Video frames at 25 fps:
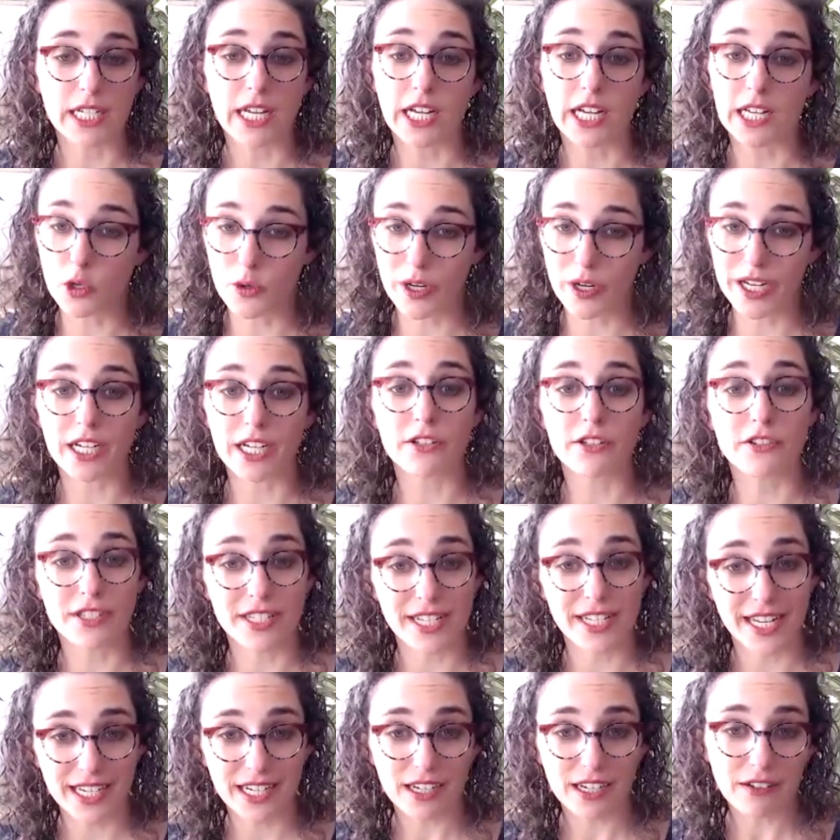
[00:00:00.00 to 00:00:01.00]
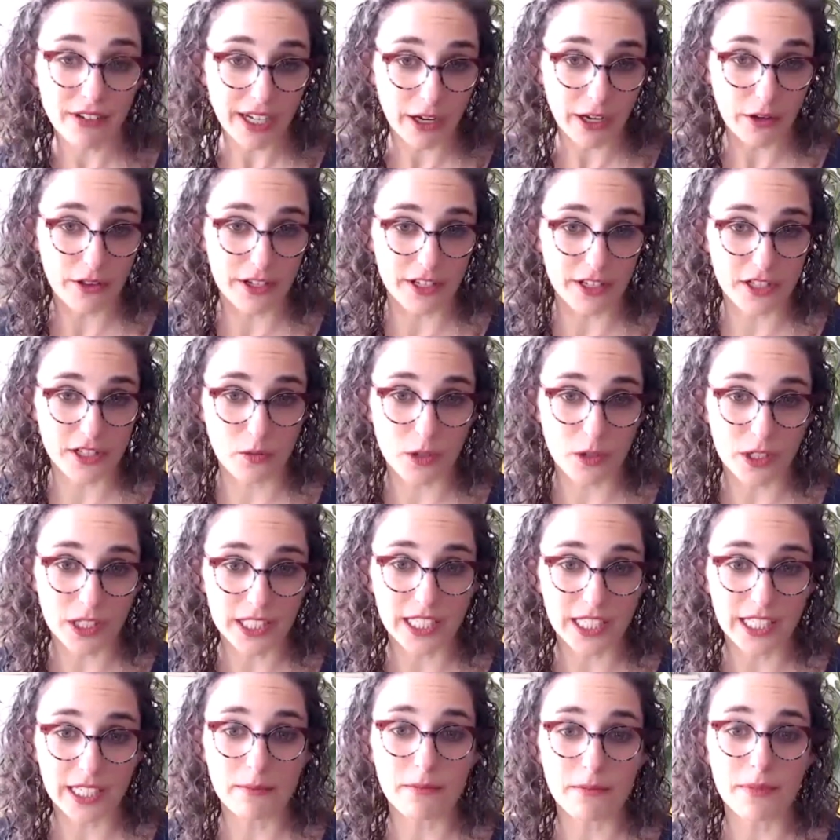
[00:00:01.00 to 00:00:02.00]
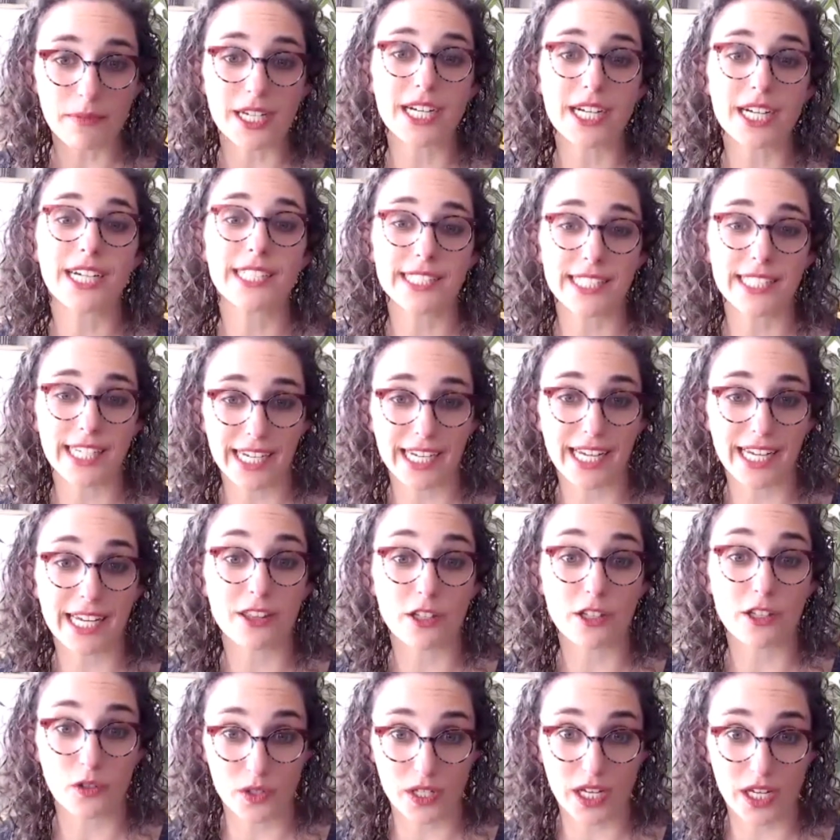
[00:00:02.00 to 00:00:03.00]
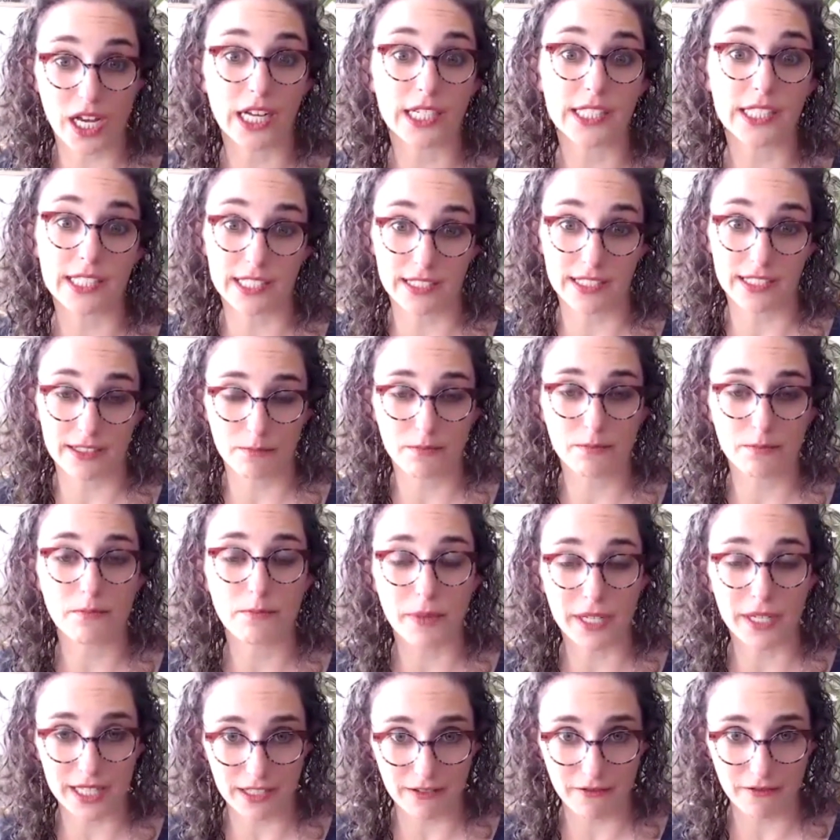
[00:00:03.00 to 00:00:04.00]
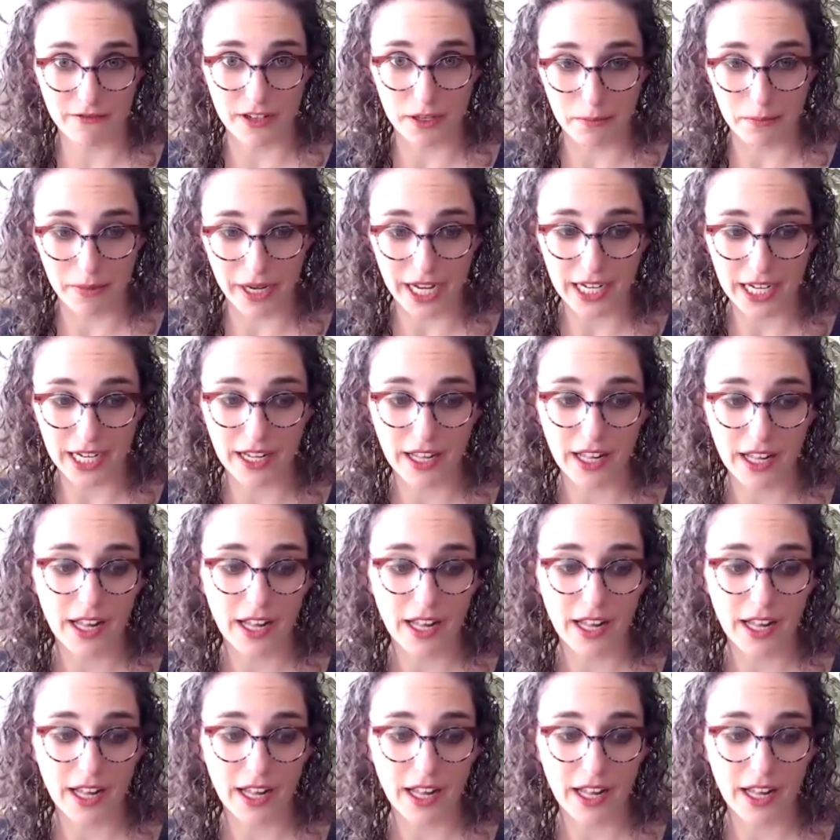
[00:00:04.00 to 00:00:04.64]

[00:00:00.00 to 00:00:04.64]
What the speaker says: a quick understanding of how things are working because I get those honest bits of feedback.